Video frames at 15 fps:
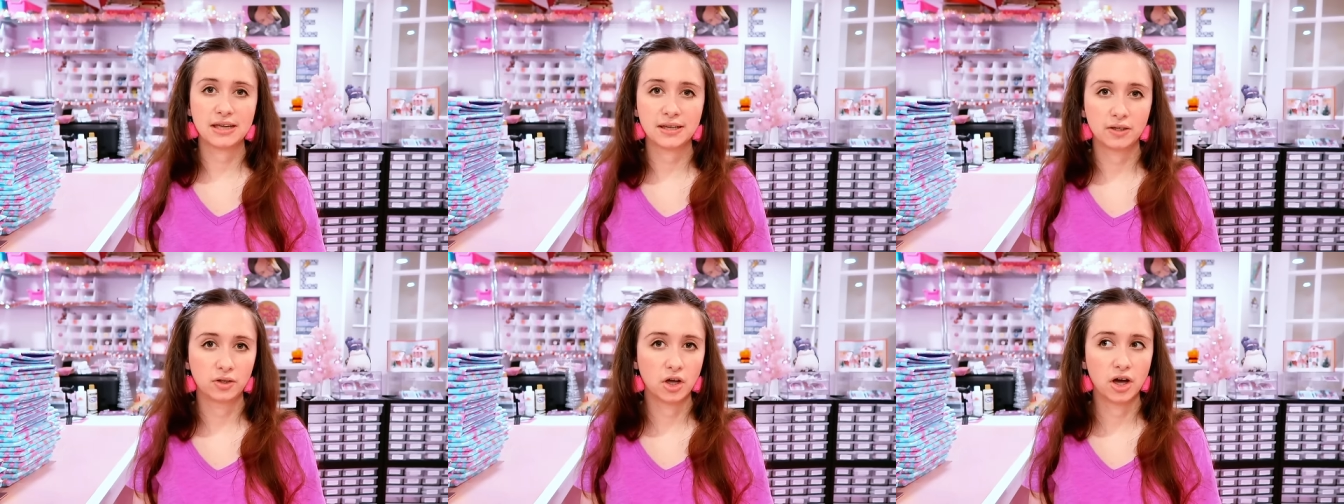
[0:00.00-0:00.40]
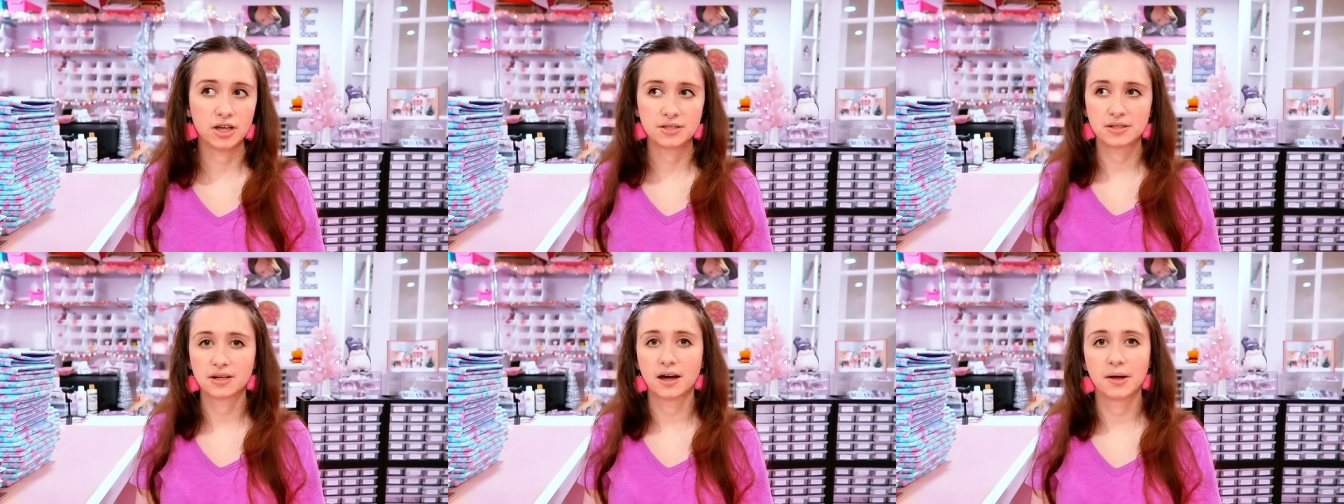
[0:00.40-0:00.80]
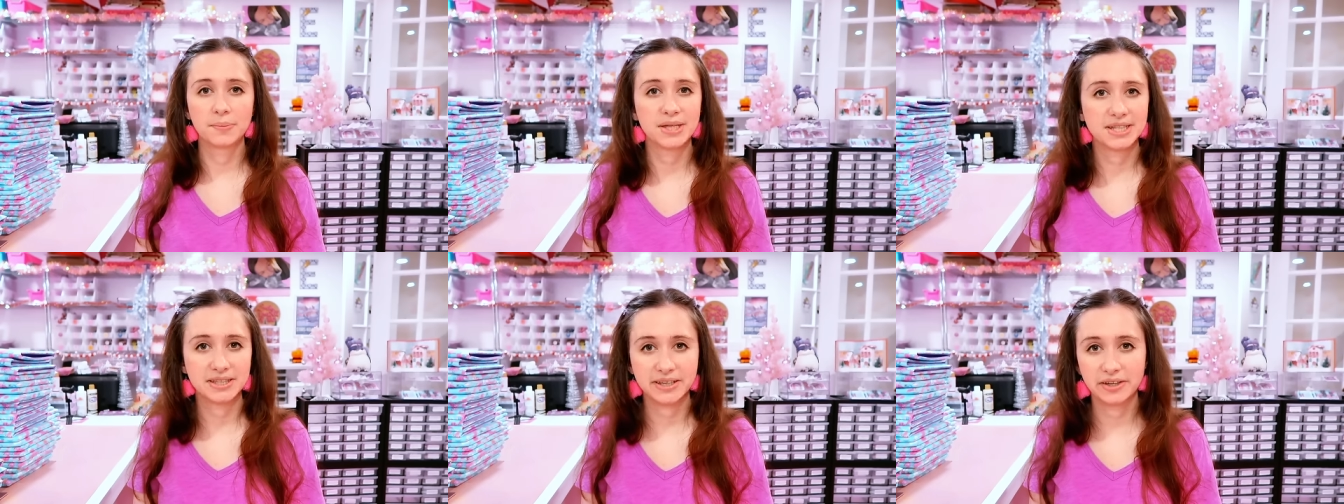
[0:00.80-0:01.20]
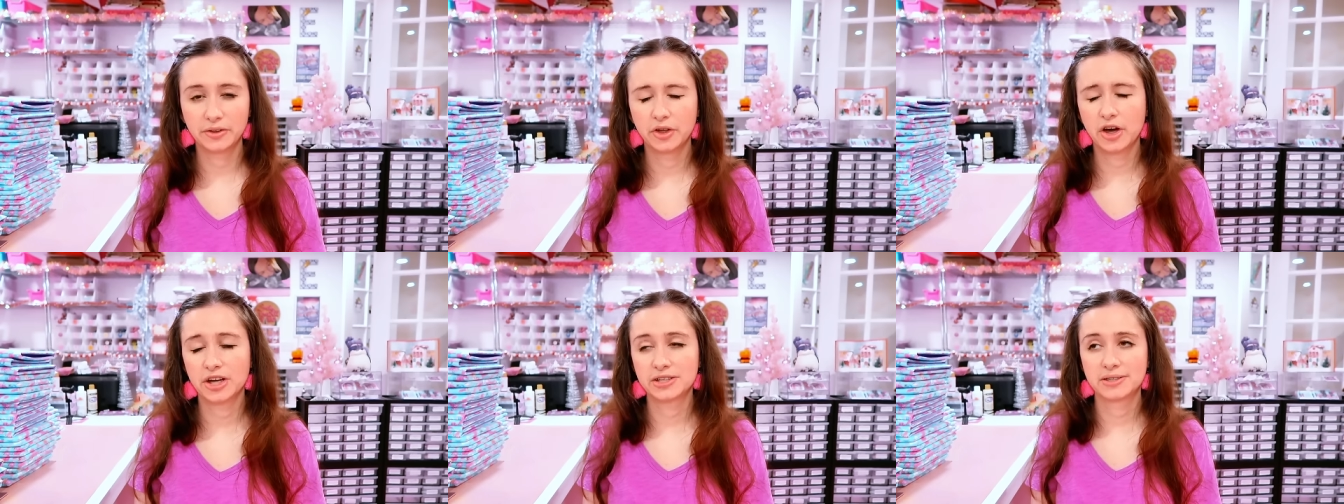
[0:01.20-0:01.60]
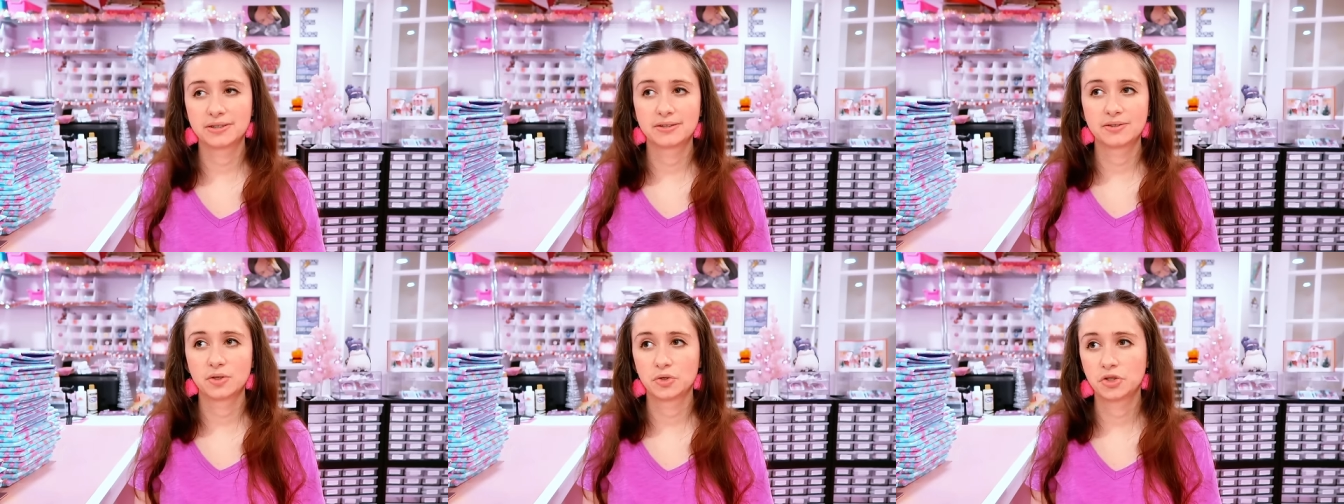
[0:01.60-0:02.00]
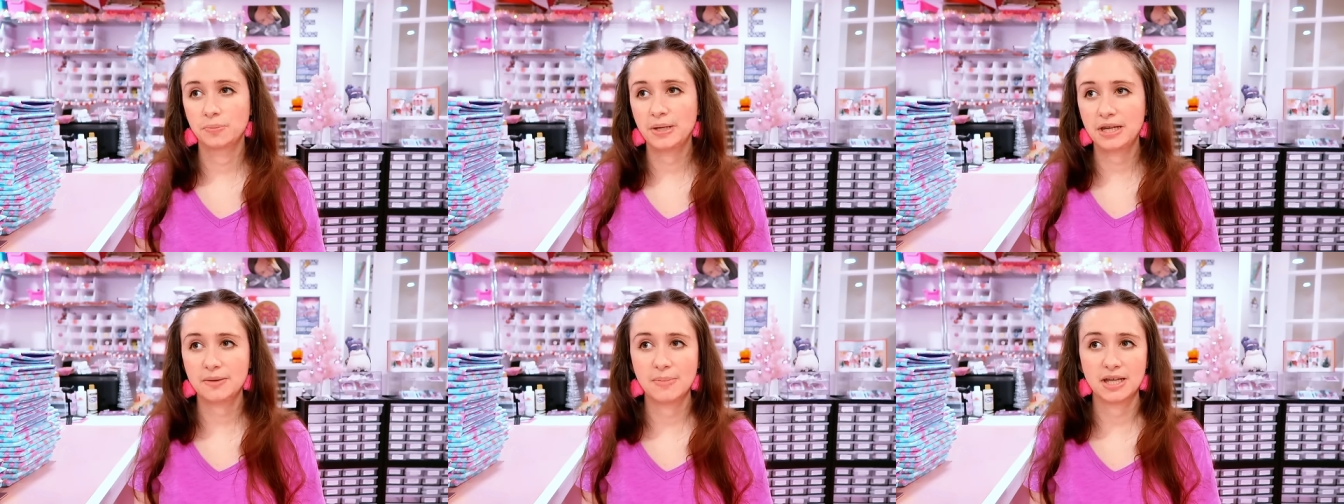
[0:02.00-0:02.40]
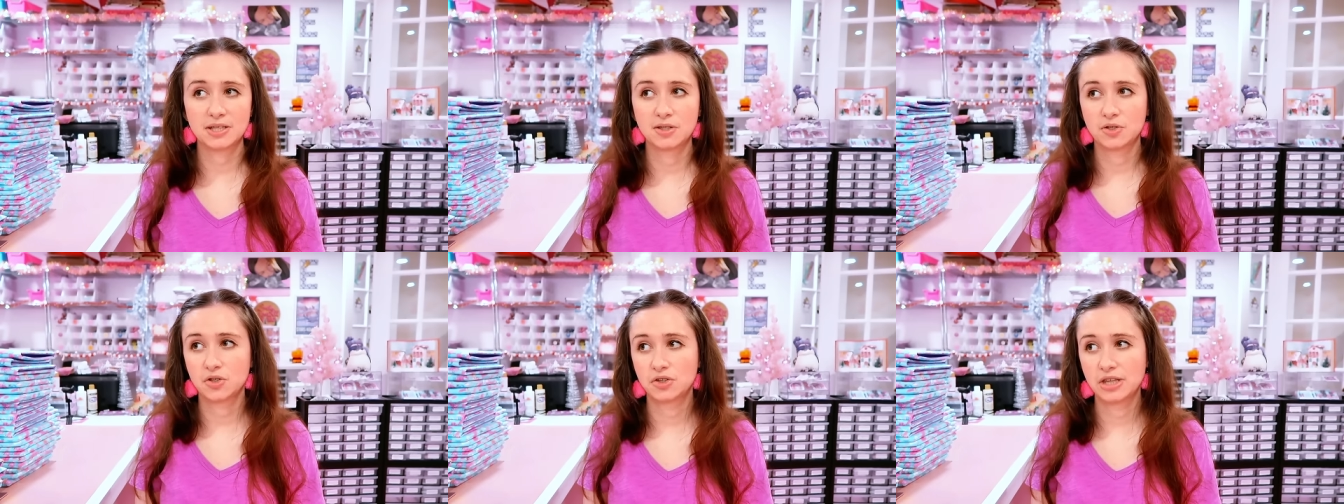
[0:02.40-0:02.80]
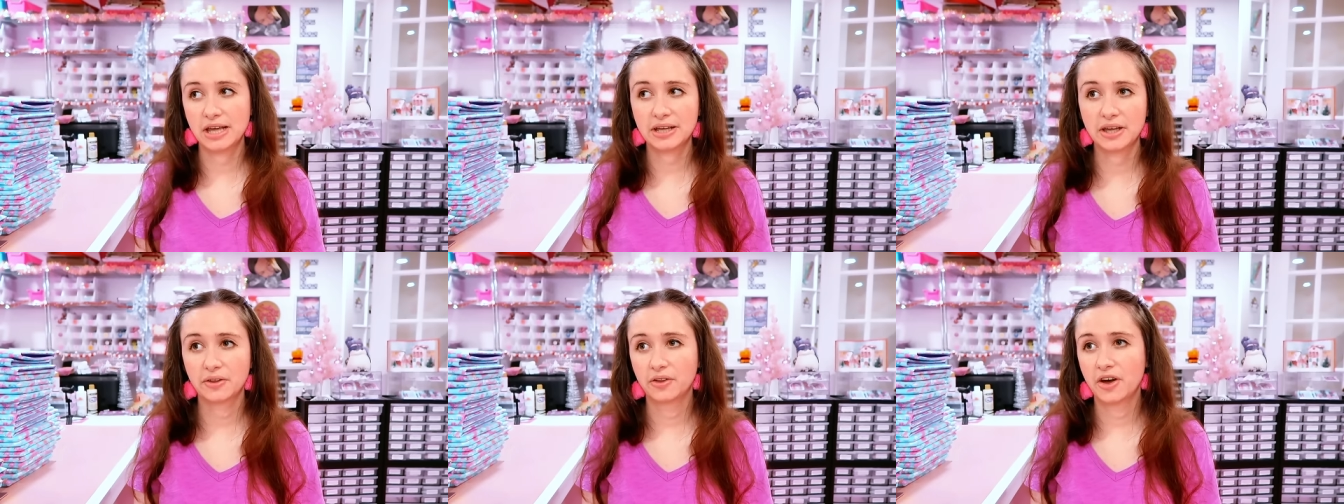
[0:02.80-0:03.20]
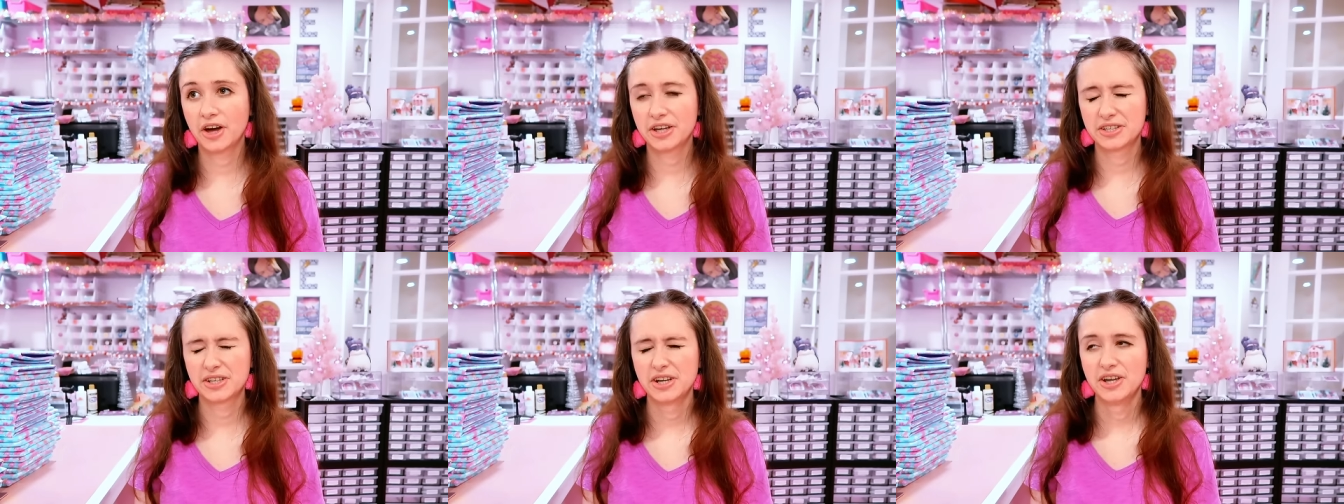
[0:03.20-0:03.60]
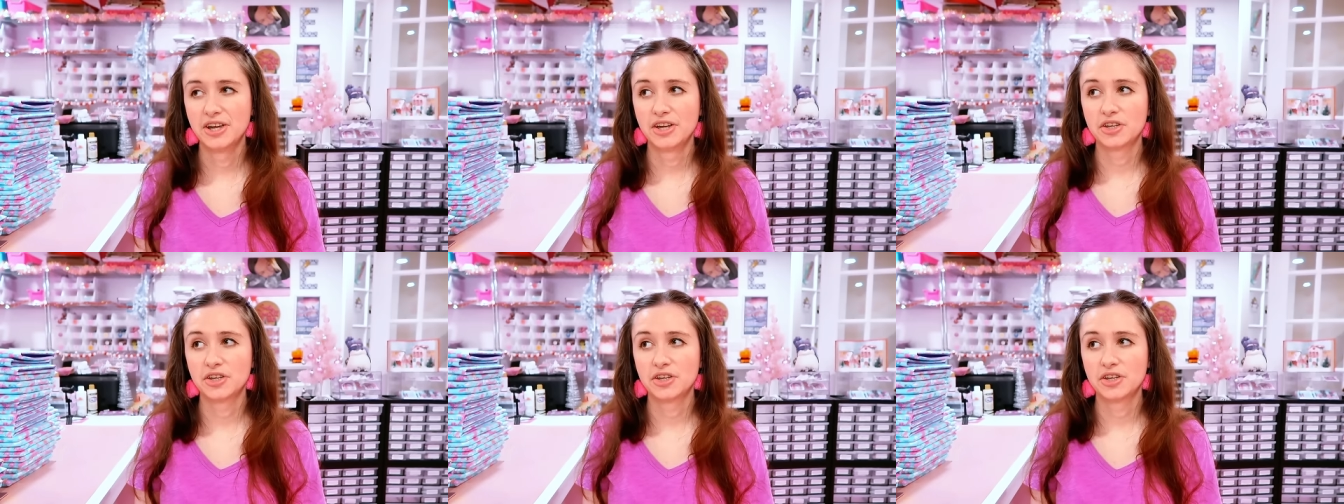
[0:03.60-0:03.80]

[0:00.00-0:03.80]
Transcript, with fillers: they get lost, comments get lost, social media messages, they get lost.